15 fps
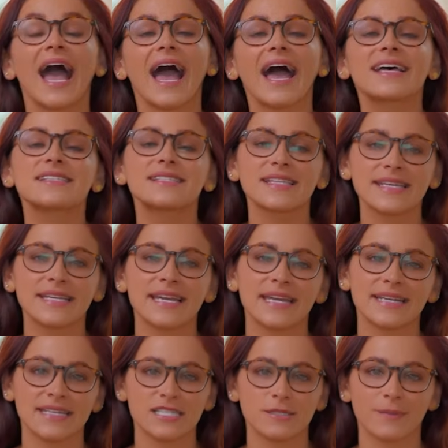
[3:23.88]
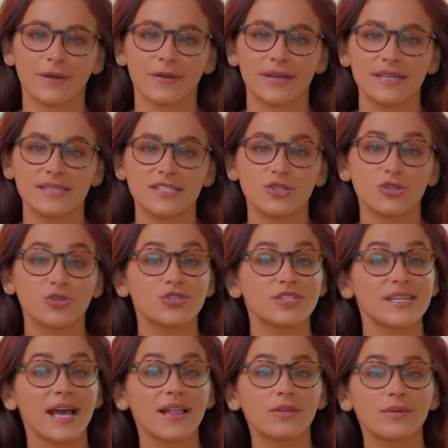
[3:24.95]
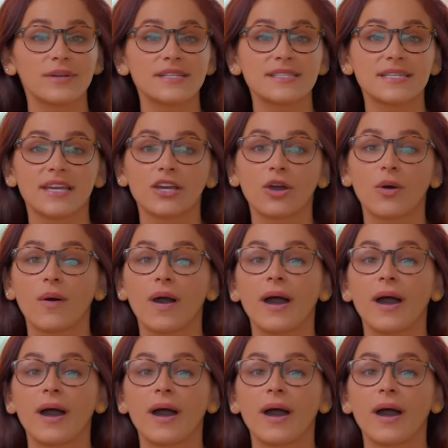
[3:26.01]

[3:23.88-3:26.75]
as they gain experience. Their salaries can go